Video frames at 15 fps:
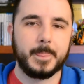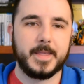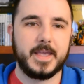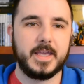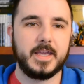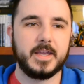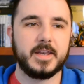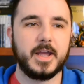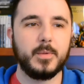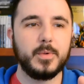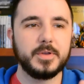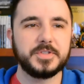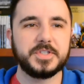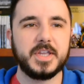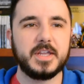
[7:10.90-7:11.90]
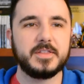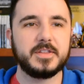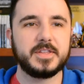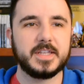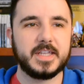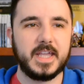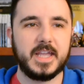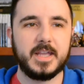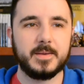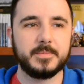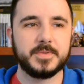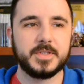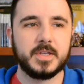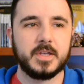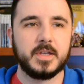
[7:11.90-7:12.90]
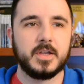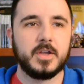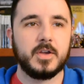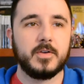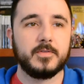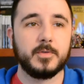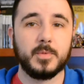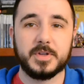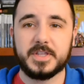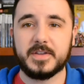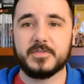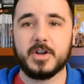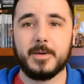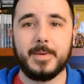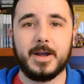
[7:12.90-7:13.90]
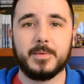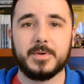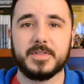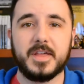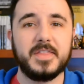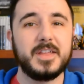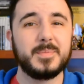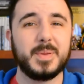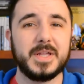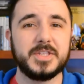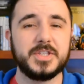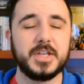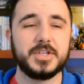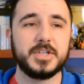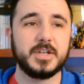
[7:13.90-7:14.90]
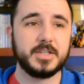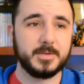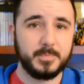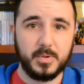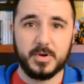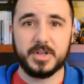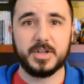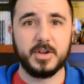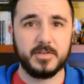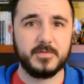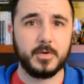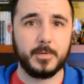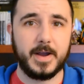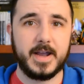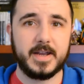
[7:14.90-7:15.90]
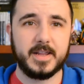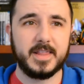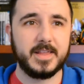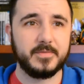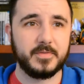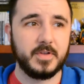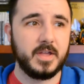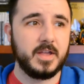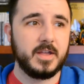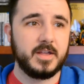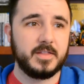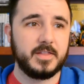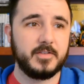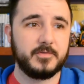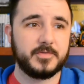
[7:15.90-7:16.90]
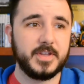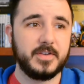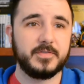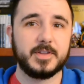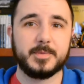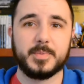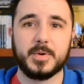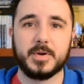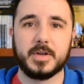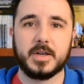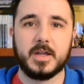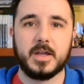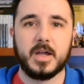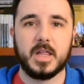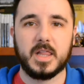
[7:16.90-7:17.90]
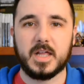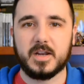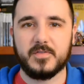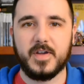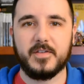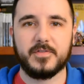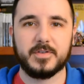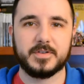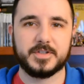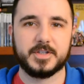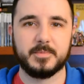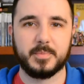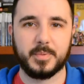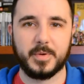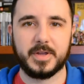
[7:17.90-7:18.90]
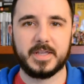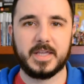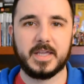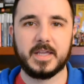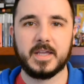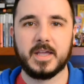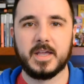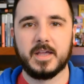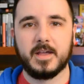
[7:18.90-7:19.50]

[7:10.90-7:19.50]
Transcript: And I will say that the games, from what they've come out with, I think PlayStation has a pretty good variety. They've definitely put a lot of effort into bringing